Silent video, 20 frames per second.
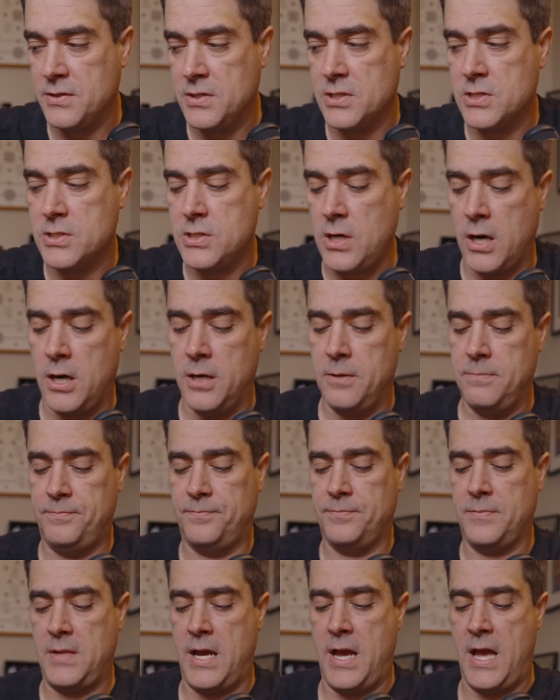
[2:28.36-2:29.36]
to start,
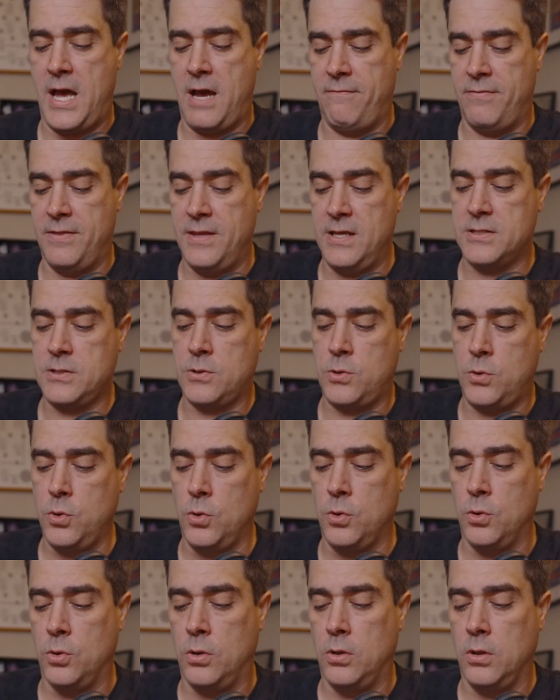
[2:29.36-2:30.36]
I have this
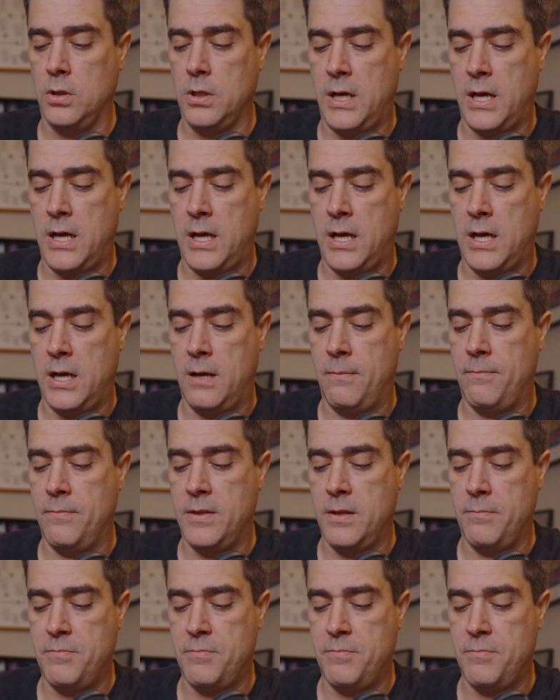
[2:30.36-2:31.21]
cool, the